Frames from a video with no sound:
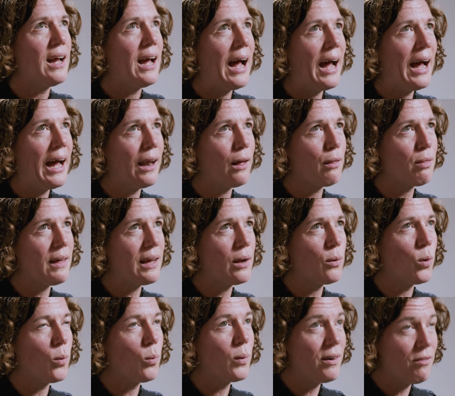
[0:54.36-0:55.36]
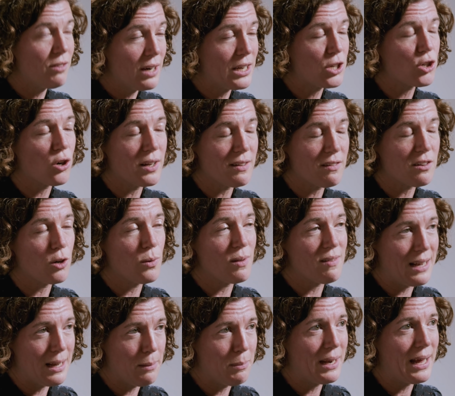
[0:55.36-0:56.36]
And I think what we're really trying to do is
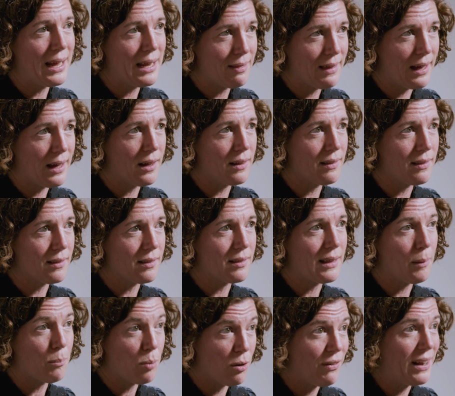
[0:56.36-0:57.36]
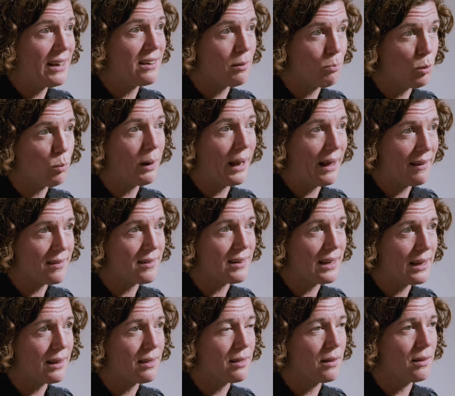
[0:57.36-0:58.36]
eliminate that preventable
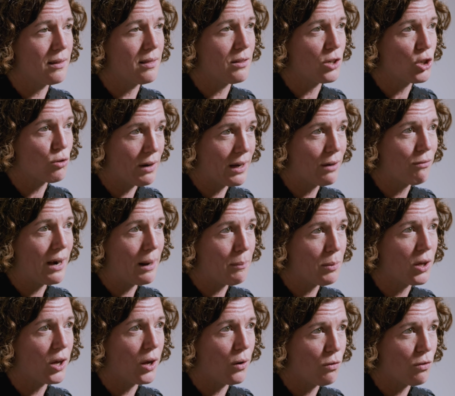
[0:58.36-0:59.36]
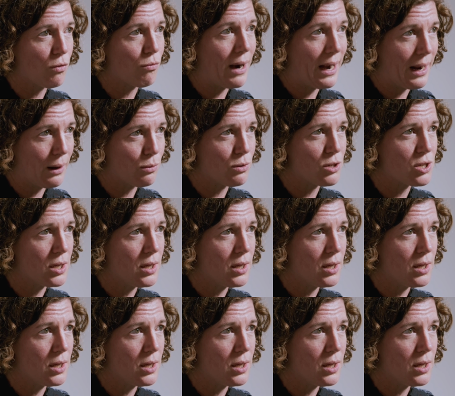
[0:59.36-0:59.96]
plastic, the shrink wrap that goes around